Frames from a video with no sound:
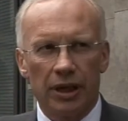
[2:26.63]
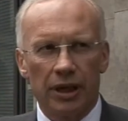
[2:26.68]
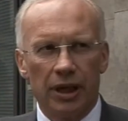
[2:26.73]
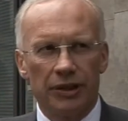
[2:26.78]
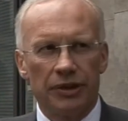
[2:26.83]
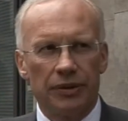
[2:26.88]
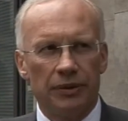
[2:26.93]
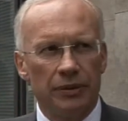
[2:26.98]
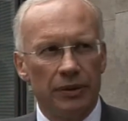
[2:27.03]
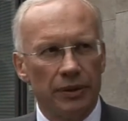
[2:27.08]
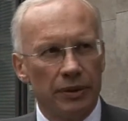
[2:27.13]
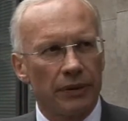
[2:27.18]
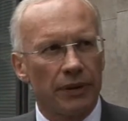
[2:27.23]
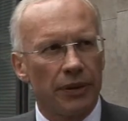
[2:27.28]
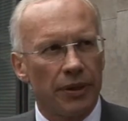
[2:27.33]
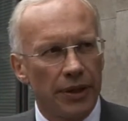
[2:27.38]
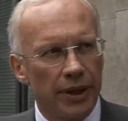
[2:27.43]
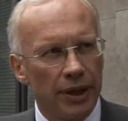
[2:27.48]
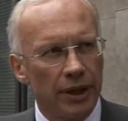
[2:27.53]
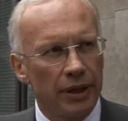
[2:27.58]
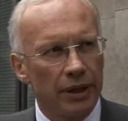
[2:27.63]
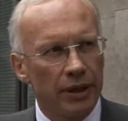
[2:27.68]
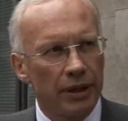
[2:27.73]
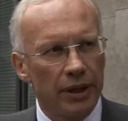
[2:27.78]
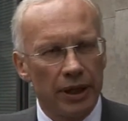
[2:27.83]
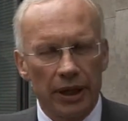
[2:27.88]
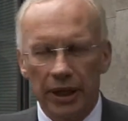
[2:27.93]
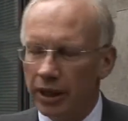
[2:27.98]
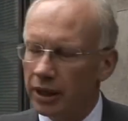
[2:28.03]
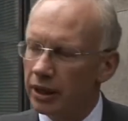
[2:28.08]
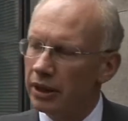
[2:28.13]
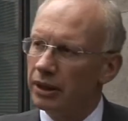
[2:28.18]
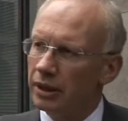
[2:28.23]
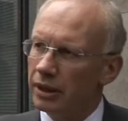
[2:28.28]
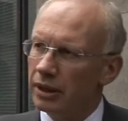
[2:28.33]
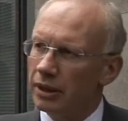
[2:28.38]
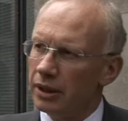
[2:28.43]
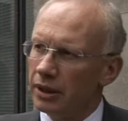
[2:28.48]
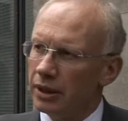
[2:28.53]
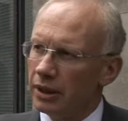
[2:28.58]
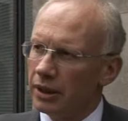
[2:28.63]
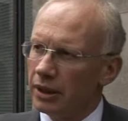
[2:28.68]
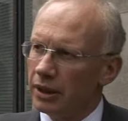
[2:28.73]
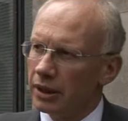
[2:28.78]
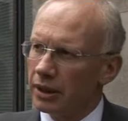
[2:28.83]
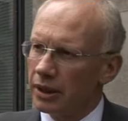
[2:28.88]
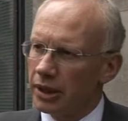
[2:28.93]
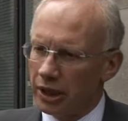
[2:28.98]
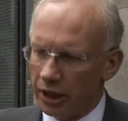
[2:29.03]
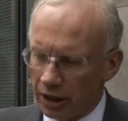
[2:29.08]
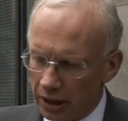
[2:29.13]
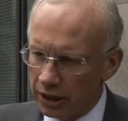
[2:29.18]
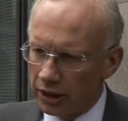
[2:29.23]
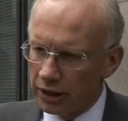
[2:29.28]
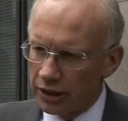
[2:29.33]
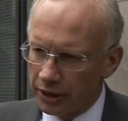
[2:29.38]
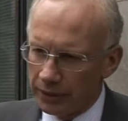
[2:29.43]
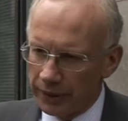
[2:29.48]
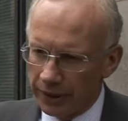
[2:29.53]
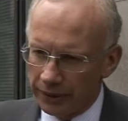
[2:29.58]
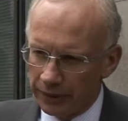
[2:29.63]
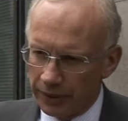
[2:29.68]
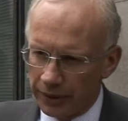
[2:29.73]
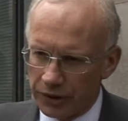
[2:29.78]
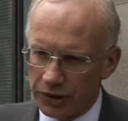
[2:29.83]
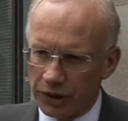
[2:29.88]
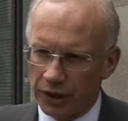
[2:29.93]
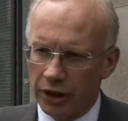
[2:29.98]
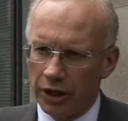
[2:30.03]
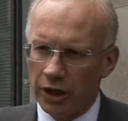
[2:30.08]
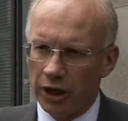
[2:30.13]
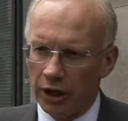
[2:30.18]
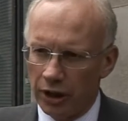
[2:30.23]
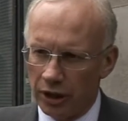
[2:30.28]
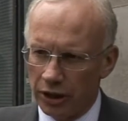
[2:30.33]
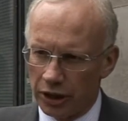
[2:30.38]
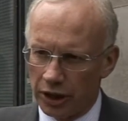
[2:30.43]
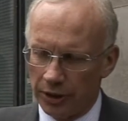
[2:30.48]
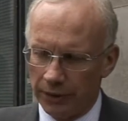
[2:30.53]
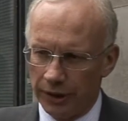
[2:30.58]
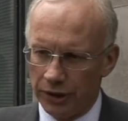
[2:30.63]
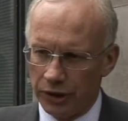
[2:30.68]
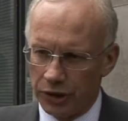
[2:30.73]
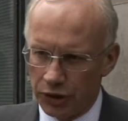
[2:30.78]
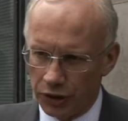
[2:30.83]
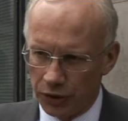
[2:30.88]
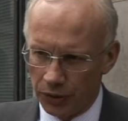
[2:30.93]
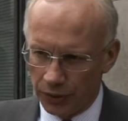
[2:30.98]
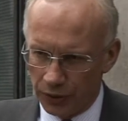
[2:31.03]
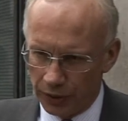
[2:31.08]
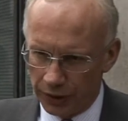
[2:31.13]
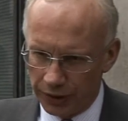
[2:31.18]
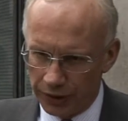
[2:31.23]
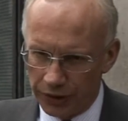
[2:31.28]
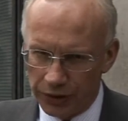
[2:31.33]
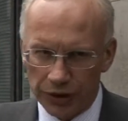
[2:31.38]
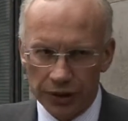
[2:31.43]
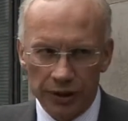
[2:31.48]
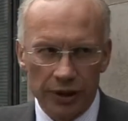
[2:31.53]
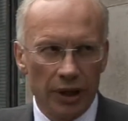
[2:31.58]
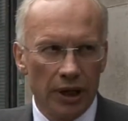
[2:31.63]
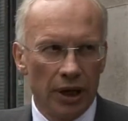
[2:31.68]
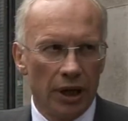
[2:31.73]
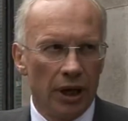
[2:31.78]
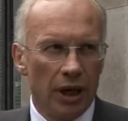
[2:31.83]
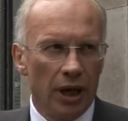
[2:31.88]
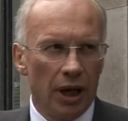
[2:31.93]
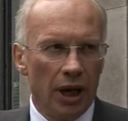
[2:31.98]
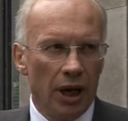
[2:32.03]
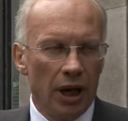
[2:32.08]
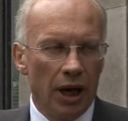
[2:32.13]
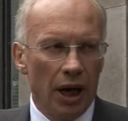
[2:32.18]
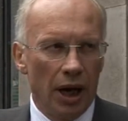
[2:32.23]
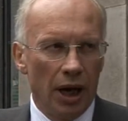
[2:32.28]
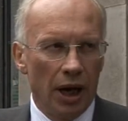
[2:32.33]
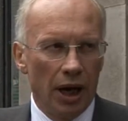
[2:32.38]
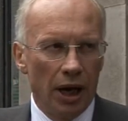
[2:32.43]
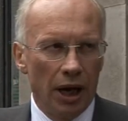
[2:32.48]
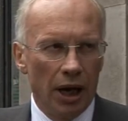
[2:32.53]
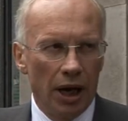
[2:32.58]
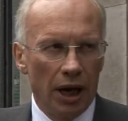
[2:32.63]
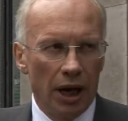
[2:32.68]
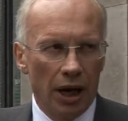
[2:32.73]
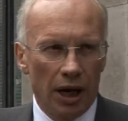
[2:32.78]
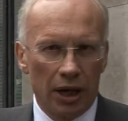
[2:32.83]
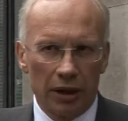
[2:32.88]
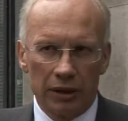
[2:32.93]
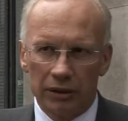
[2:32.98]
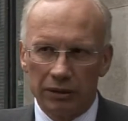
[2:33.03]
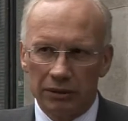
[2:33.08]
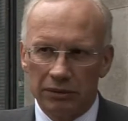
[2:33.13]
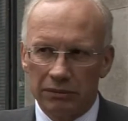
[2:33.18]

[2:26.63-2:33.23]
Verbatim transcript: I do not think the cargo owners and cargo insurers are